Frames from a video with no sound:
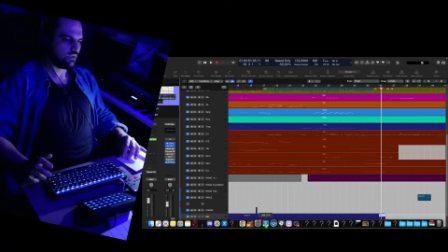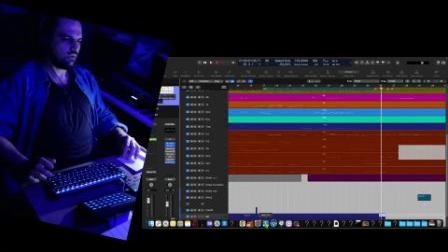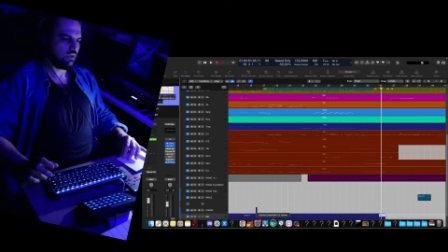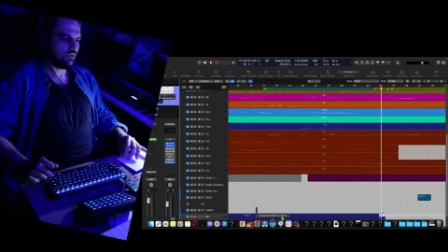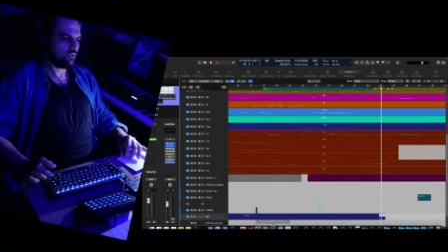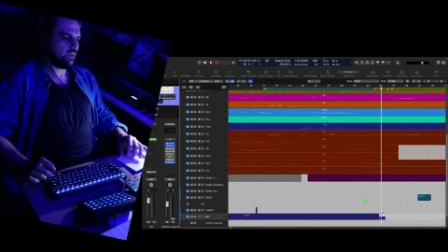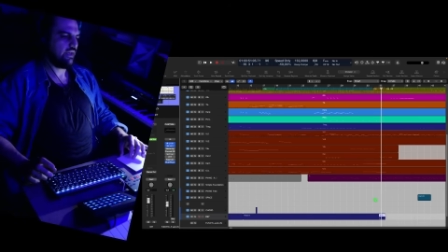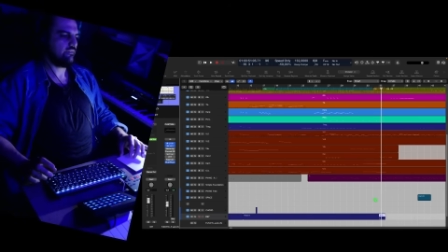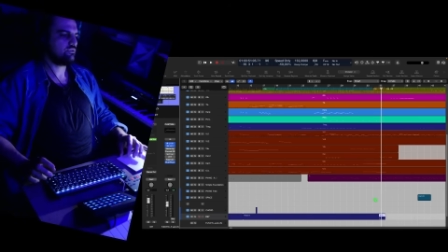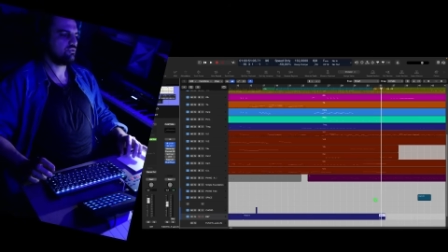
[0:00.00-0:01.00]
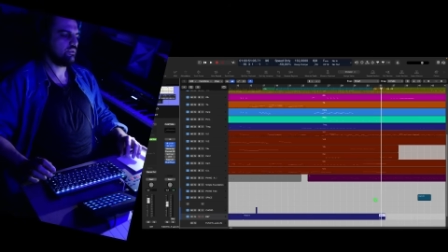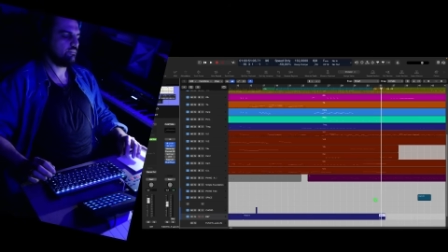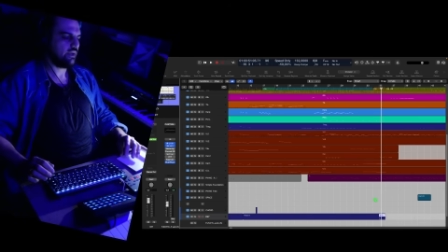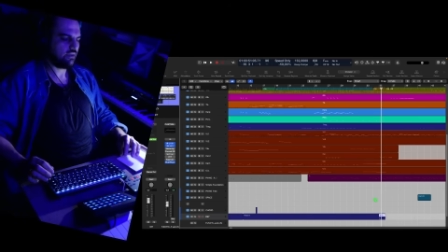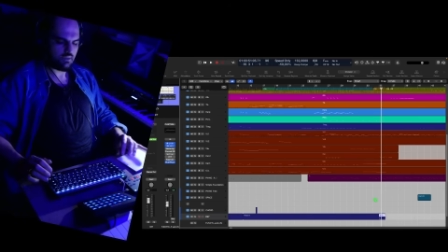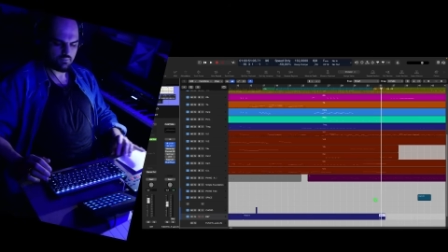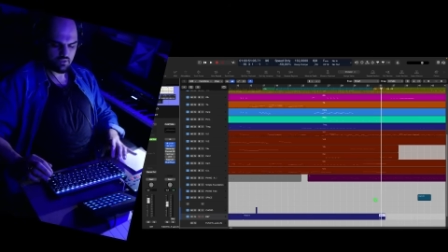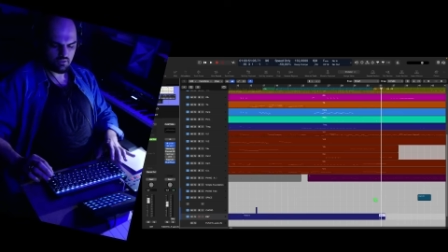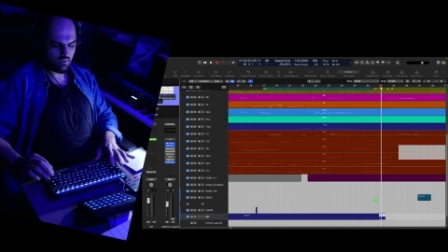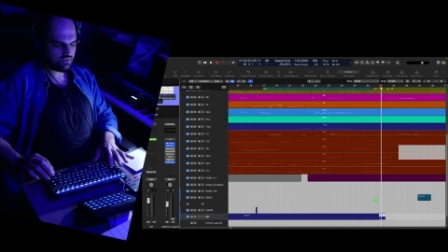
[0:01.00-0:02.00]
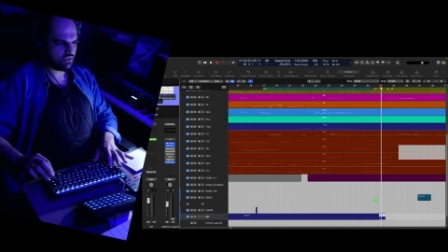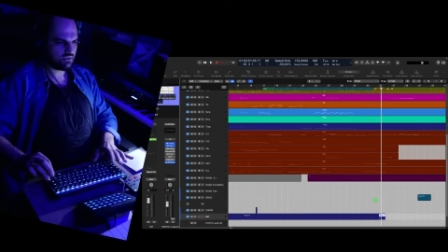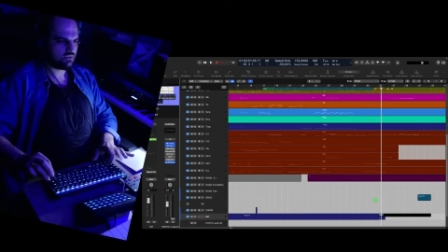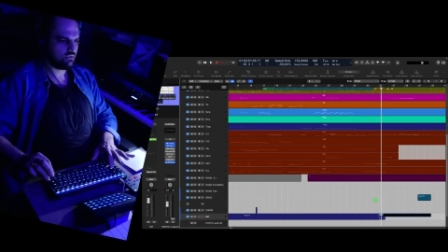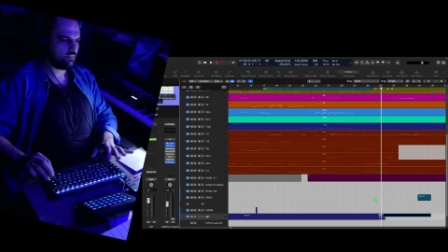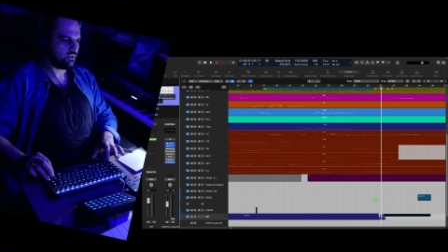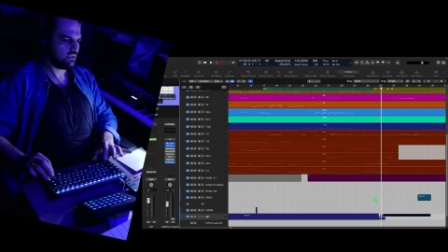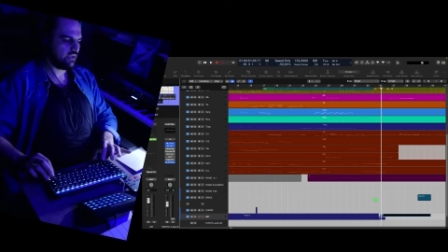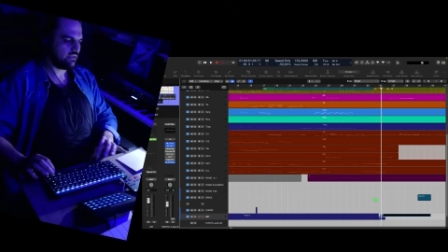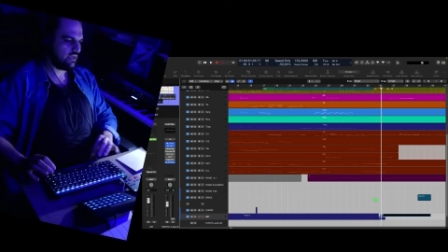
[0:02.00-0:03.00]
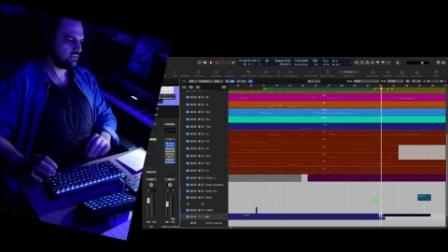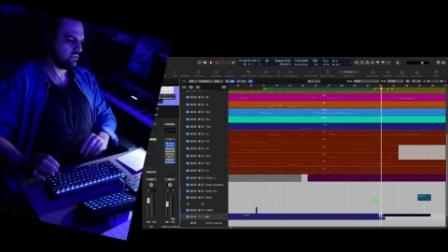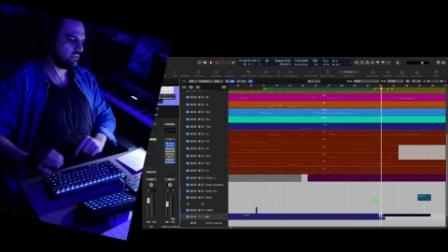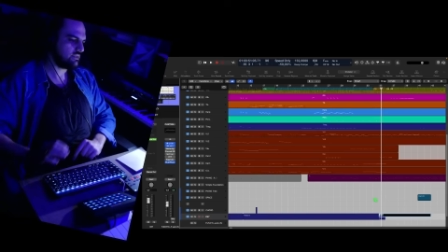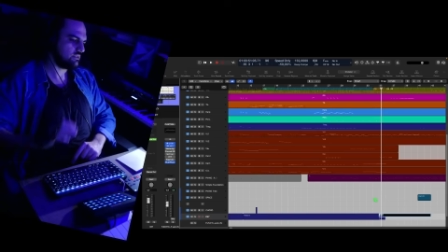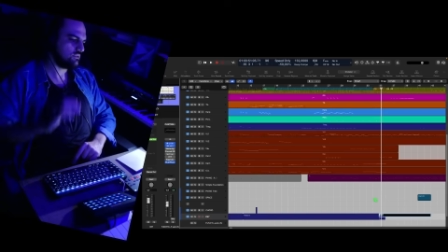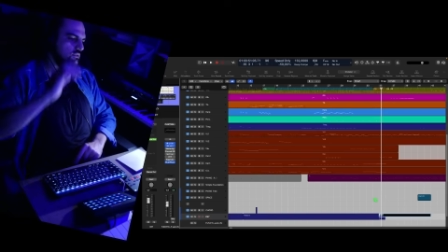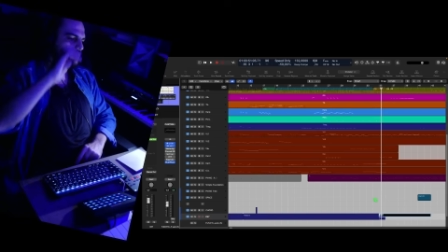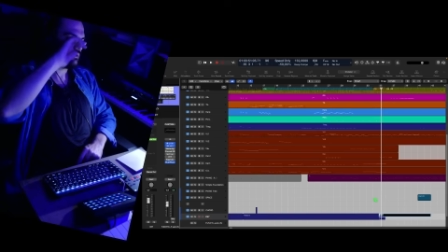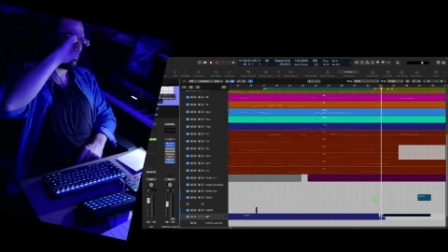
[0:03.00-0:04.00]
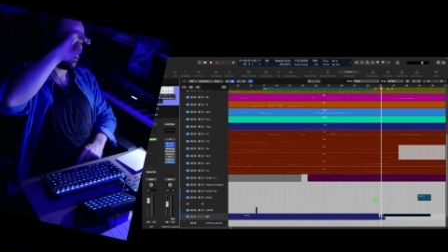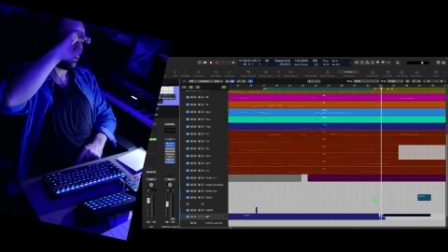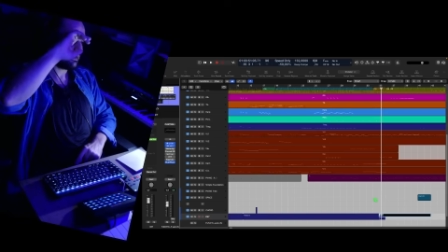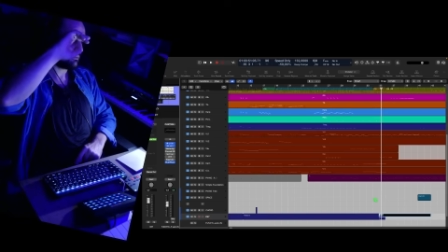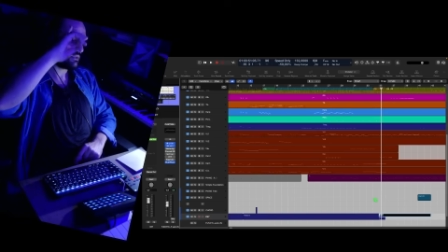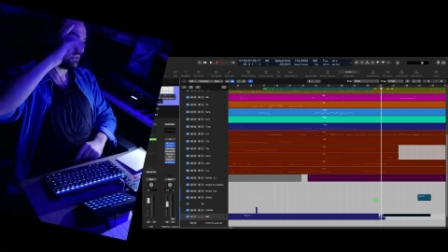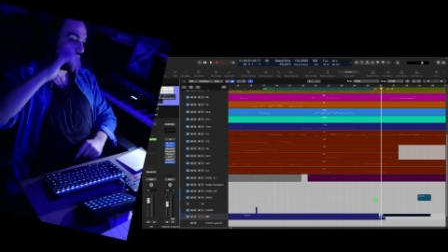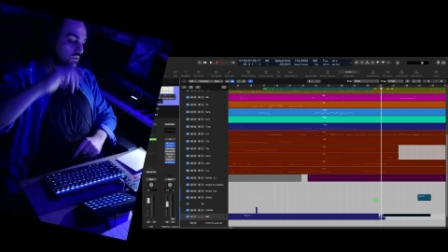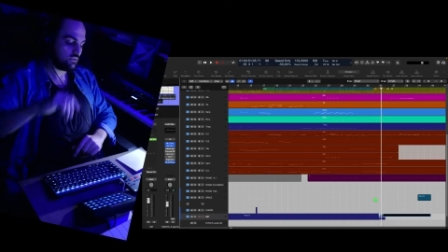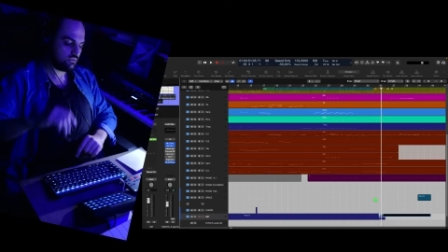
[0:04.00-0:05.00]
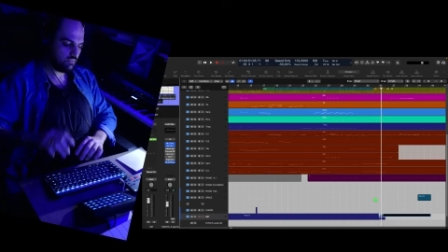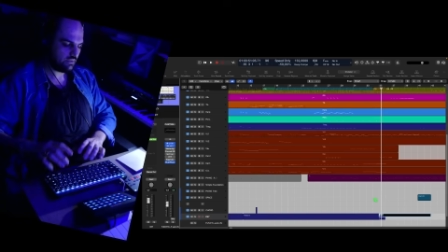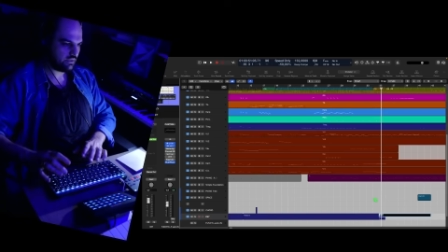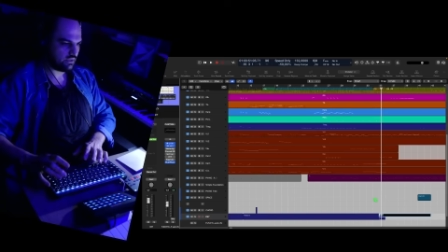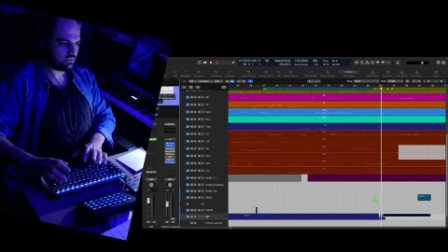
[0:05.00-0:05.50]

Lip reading: although I have 3 backups. It was just stupid. I deleted the 2 duplicates, but all the duplicates.